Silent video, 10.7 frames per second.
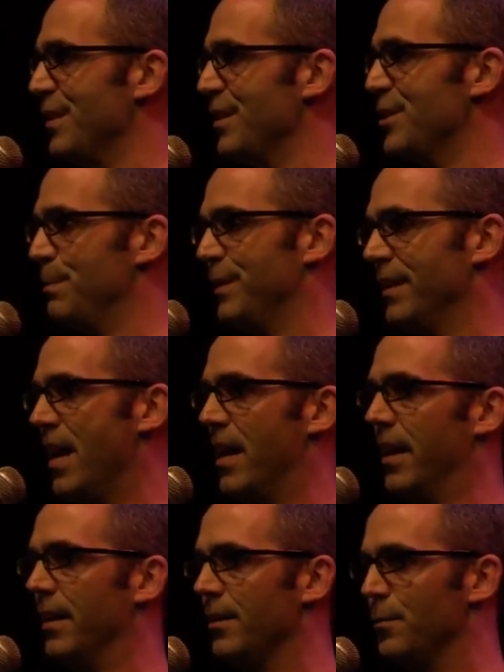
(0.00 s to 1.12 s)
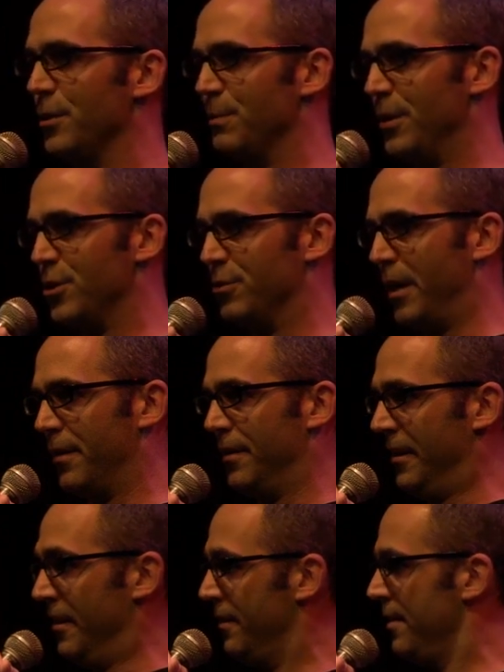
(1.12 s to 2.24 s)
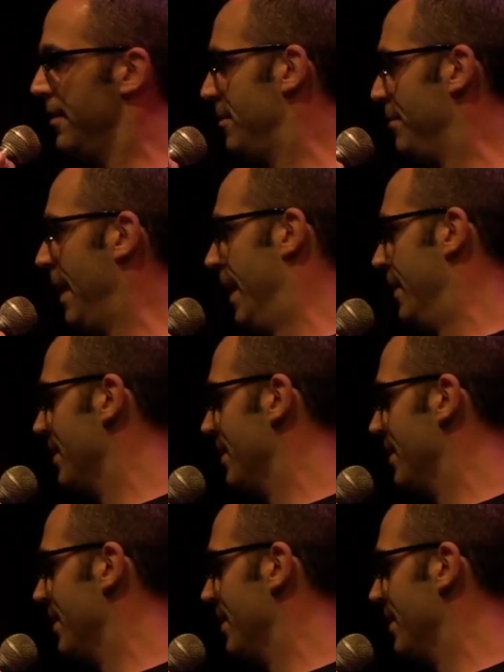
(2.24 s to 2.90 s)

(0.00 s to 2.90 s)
the supply was much greater than the, the demand.